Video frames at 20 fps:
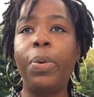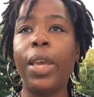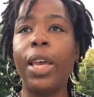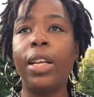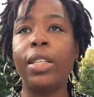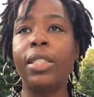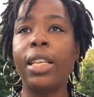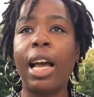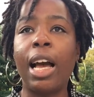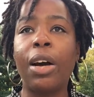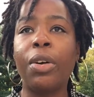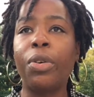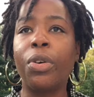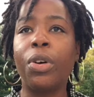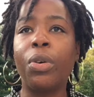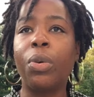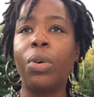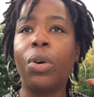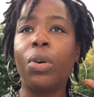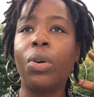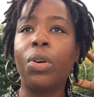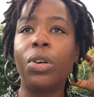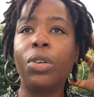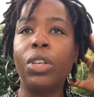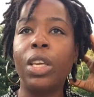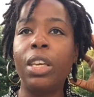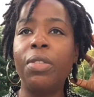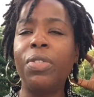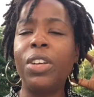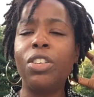picked out,
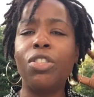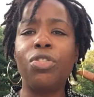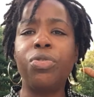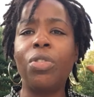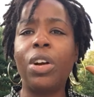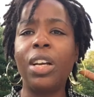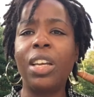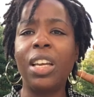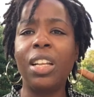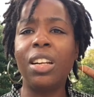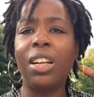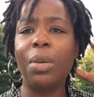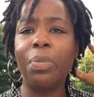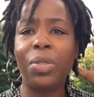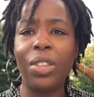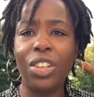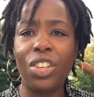or even shrunken up.